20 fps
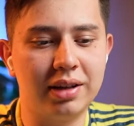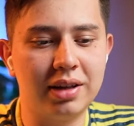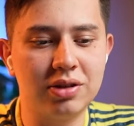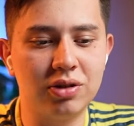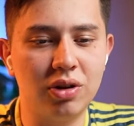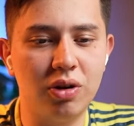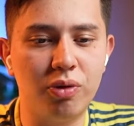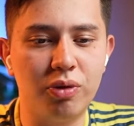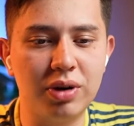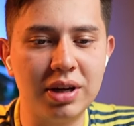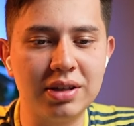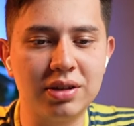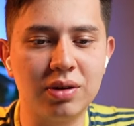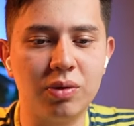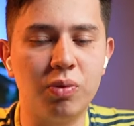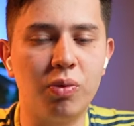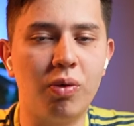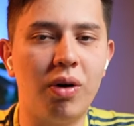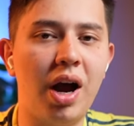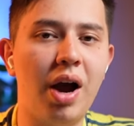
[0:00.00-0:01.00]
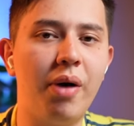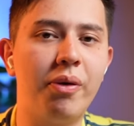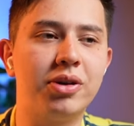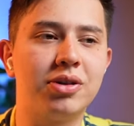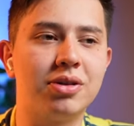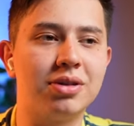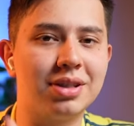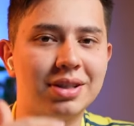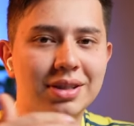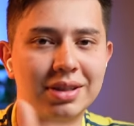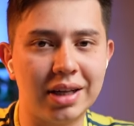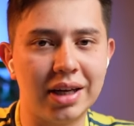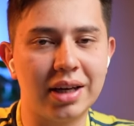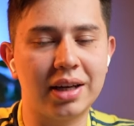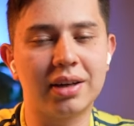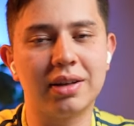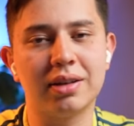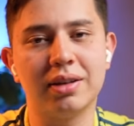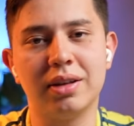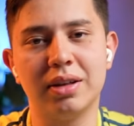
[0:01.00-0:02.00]
there's no reason why we should stick
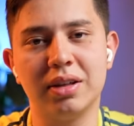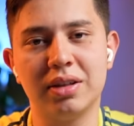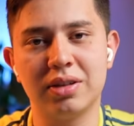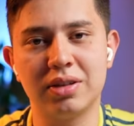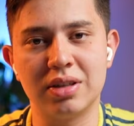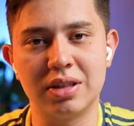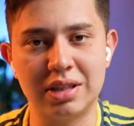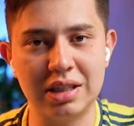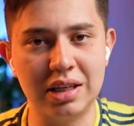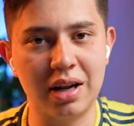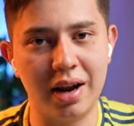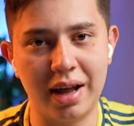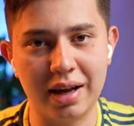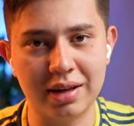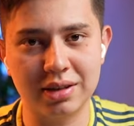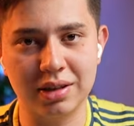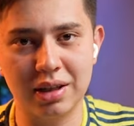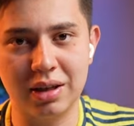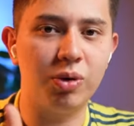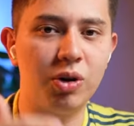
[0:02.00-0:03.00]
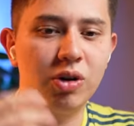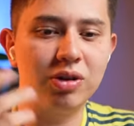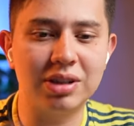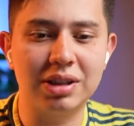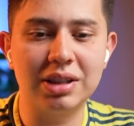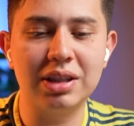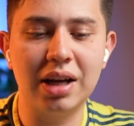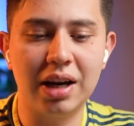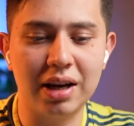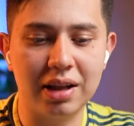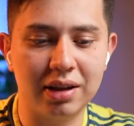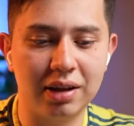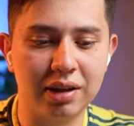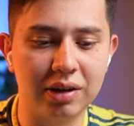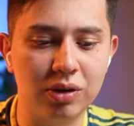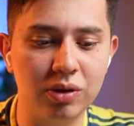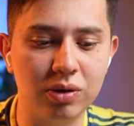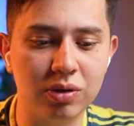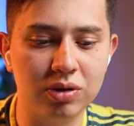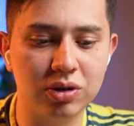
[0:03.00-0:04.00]
to see the next thing. We don't see
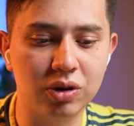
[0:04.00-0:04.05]
anything new.